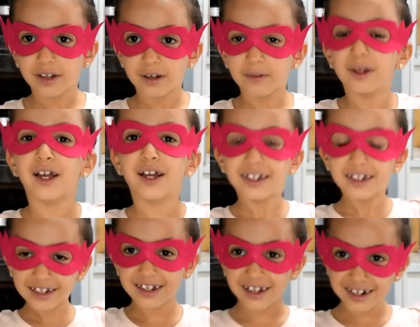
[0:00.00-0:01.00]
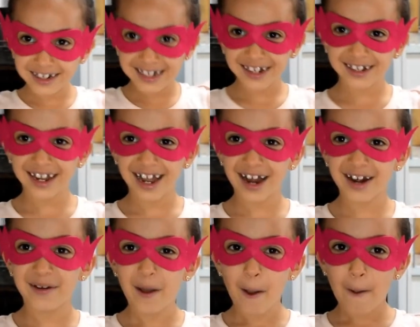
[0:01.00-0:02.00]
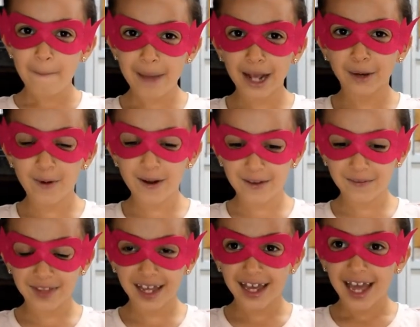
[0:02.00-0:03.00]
we're going to tell you how to make one of the